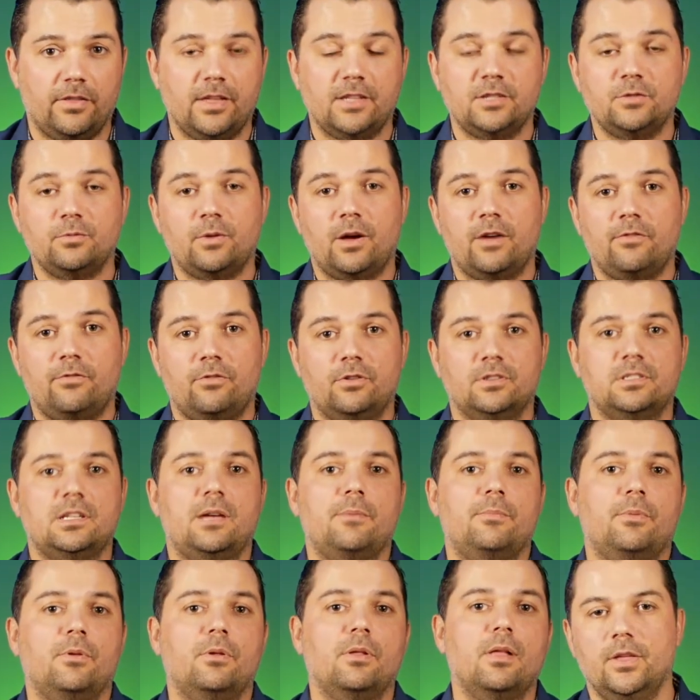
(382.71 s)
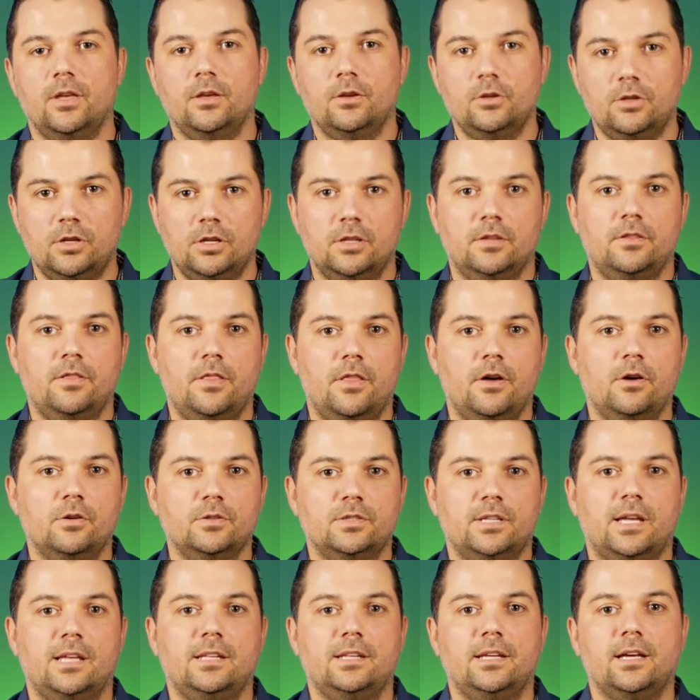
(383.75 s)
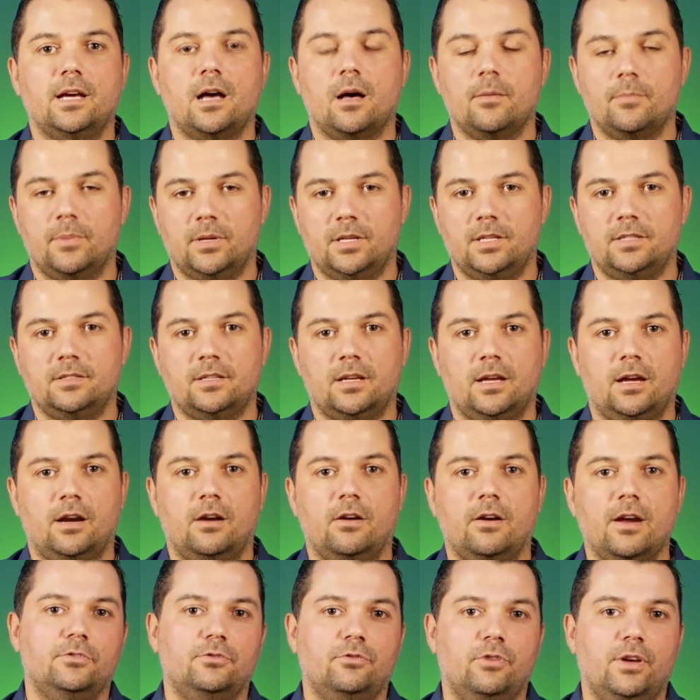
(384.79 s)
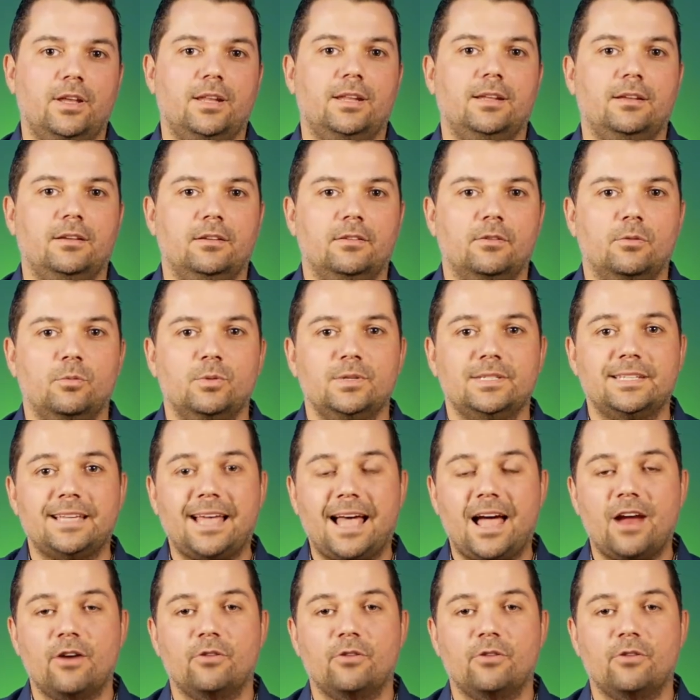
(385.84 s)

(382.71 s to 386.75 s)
That's why, for example, usually those IT companies are trading with